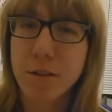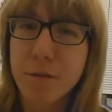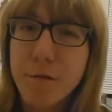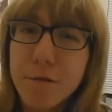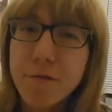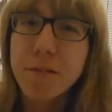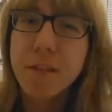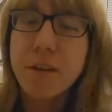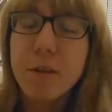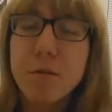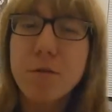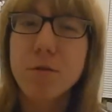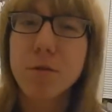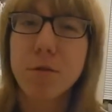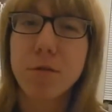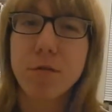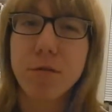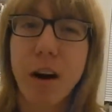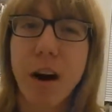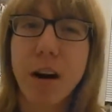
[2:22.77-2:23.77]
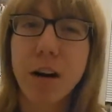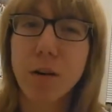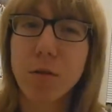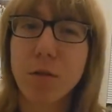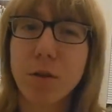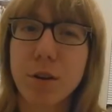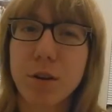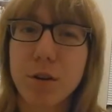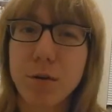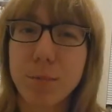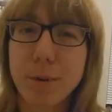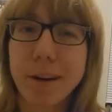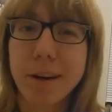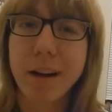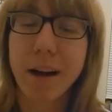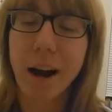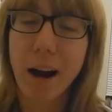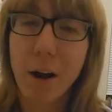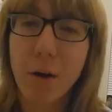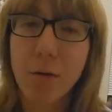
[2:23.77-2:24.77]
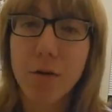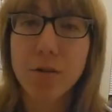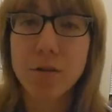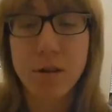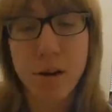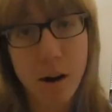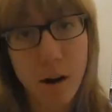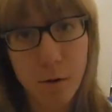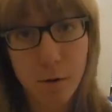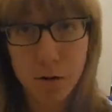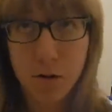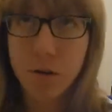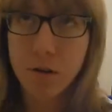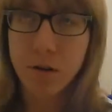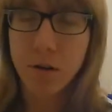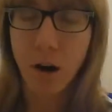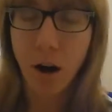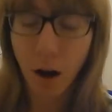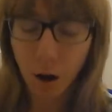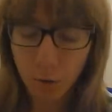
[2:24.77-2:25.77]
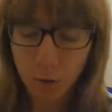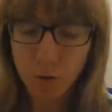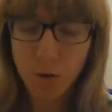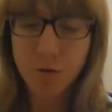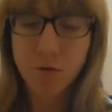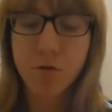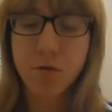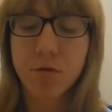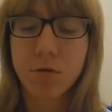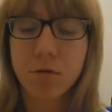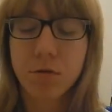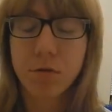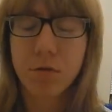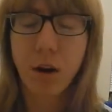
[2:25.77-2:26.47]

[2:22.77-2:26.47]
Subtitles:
It fuels your fire when you're spending hours and hours and hours and